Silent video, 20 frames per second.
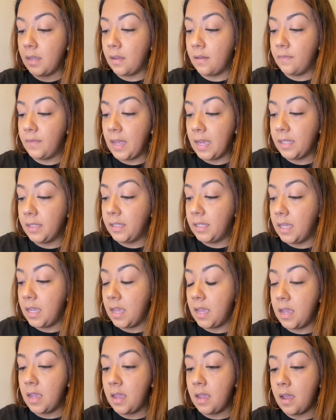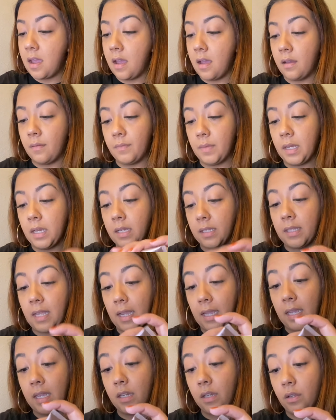of that tea, um, because I
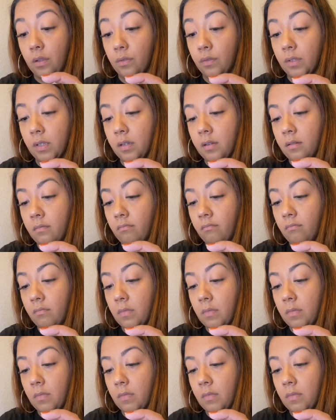can use it,